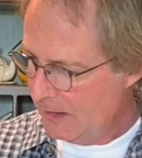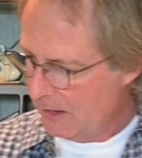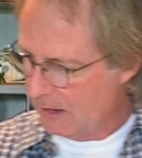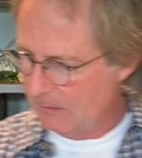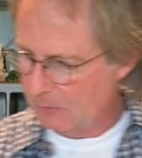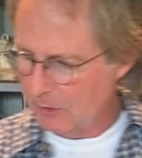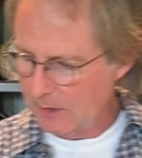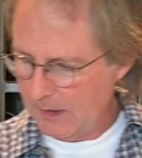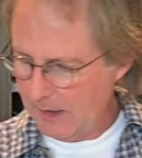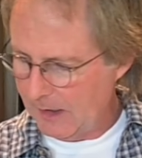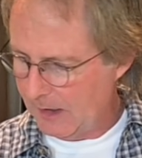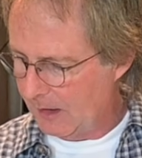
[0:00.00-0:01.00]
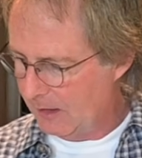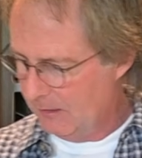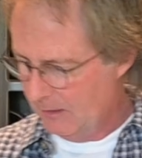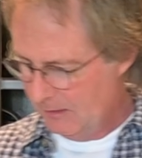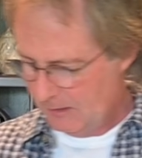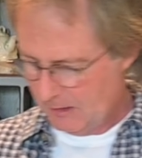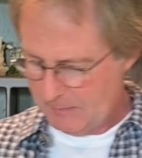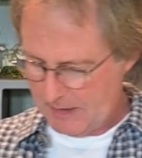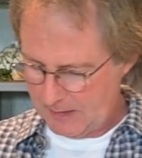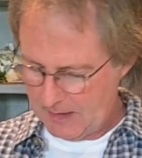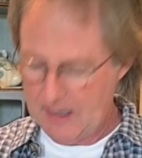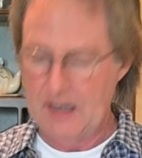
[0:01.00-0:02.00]
and I'm going to add about
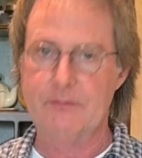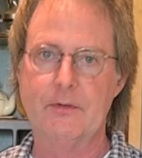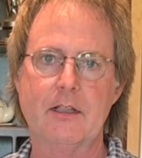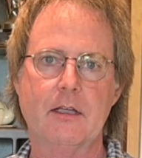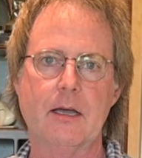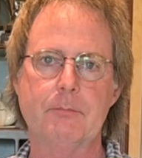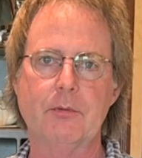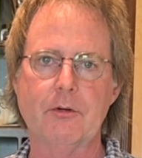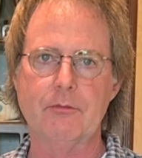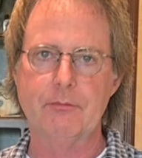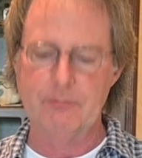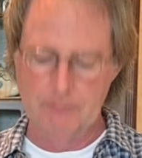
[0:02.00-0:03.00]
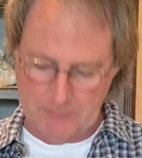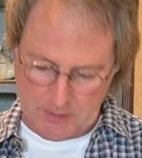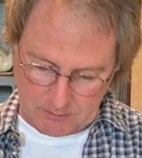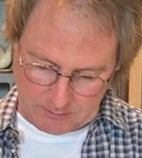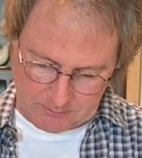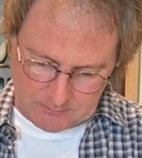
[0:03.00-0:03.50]
a half a cup of milk.